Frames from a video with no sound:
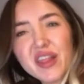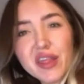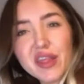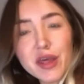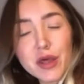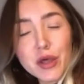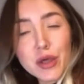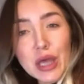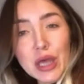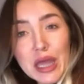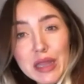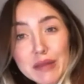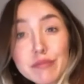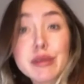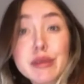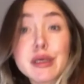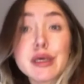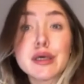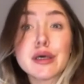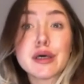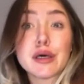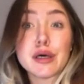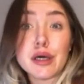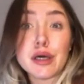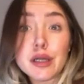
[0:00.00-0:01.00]
they can be
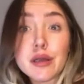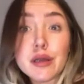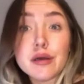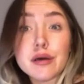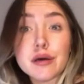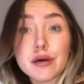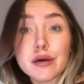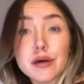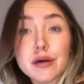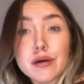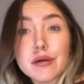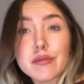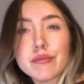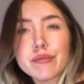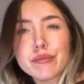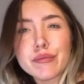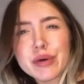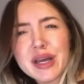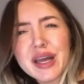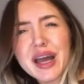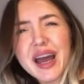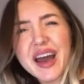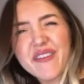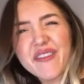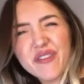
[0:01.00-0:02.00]
good,
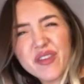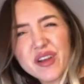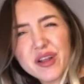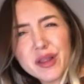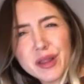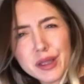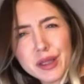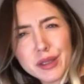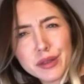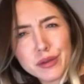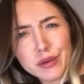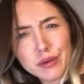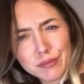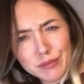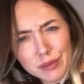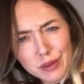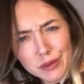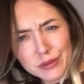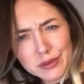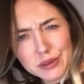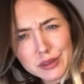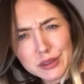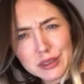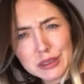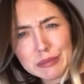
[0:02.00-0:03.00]
but I feel like they're
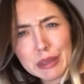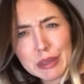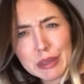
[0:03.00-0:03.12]
mostly